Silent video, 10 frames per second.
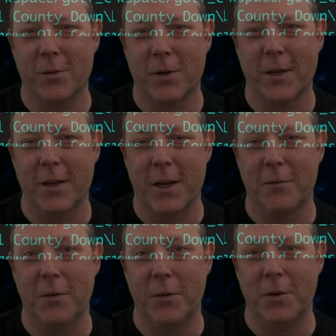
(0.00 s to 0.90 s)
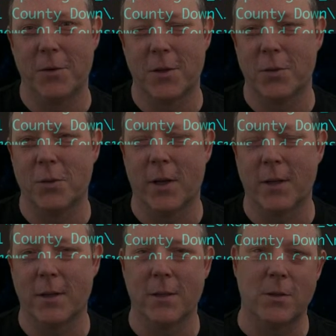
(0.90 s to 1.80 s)
everyone, if you use a tool
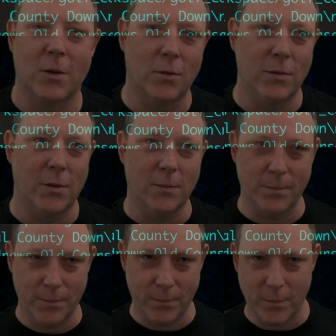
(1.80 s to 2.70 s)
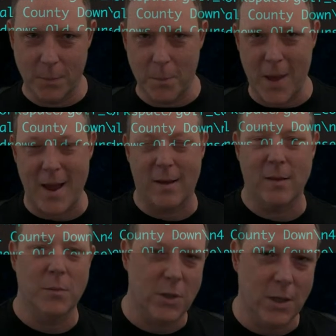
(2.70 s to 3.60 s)
like this, don't
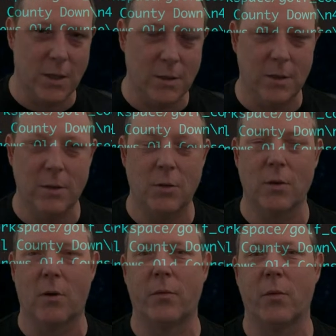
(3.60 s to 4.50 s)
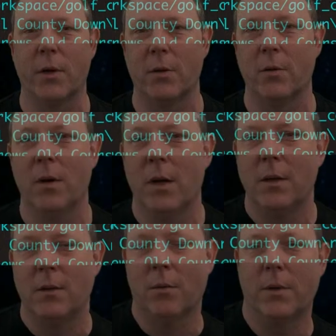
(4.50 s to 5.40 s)
make the machine do it all for you.
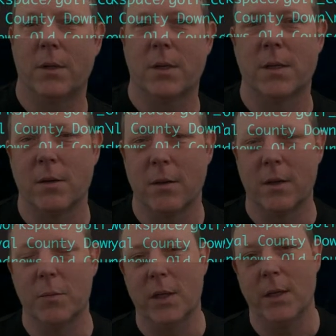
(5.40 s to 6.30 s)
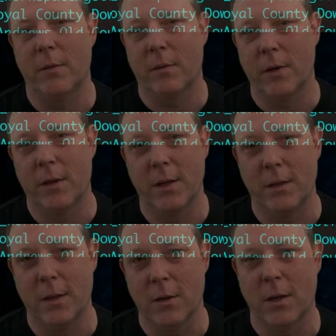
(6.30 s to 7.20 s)
Don't necessarily believe
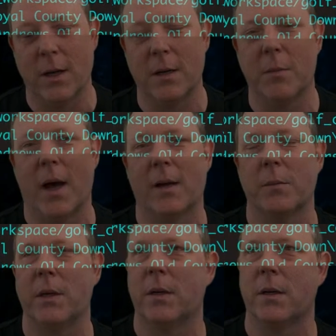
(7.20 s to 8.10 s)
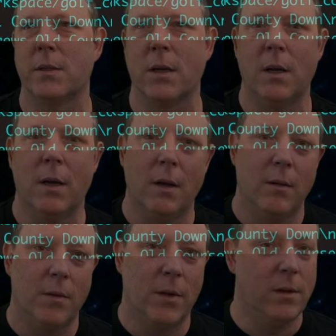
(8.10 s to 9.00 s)
everything that you're getting back, because
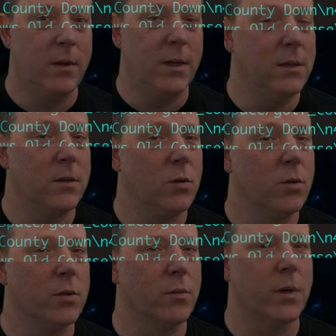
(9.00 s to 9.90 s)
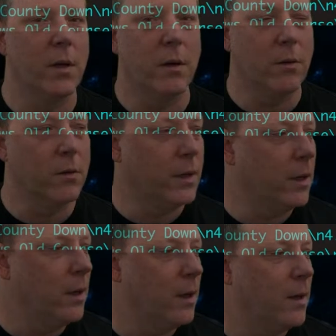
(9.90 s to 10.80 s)
these tools are really
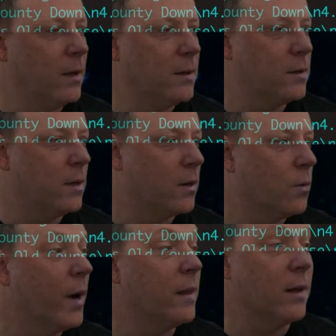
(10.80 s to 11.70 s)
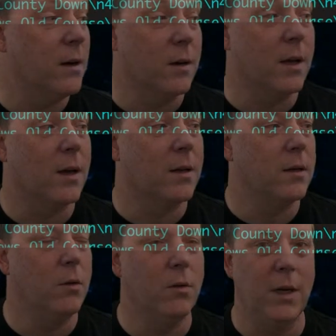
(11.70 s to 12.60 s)
early and it's not quite there yet.
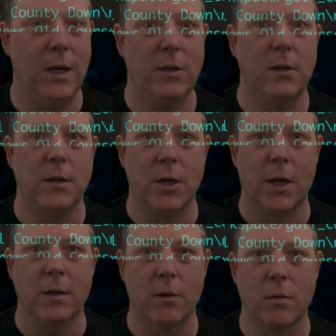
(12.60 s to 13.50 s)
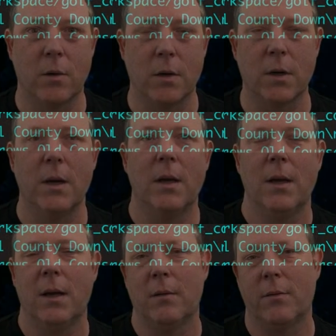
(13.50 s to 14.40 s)
You need to check the work,
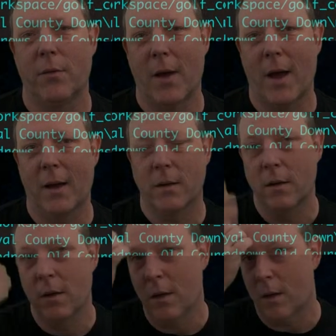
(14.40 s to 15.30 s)
and in fact,